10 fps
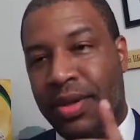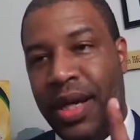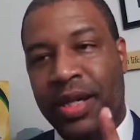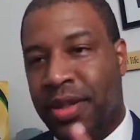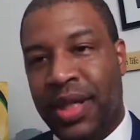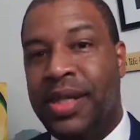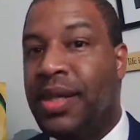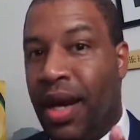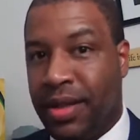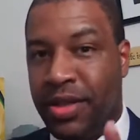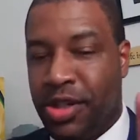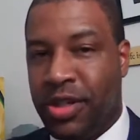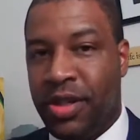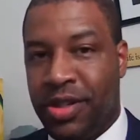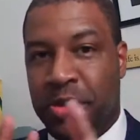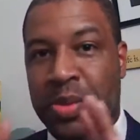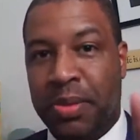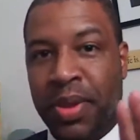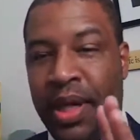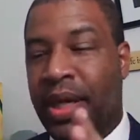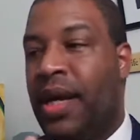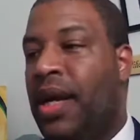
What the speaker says: Actually, it's not. Just remember that.